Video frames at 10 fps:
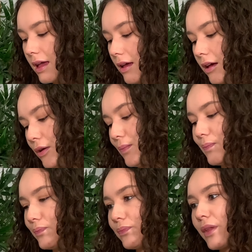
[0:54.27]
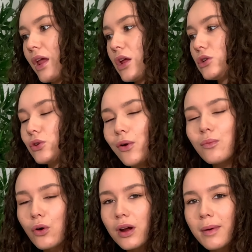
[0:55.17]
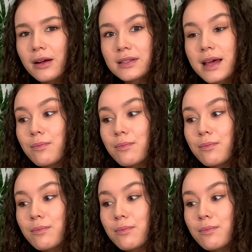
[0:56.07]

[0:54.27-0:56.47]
don't worry about it,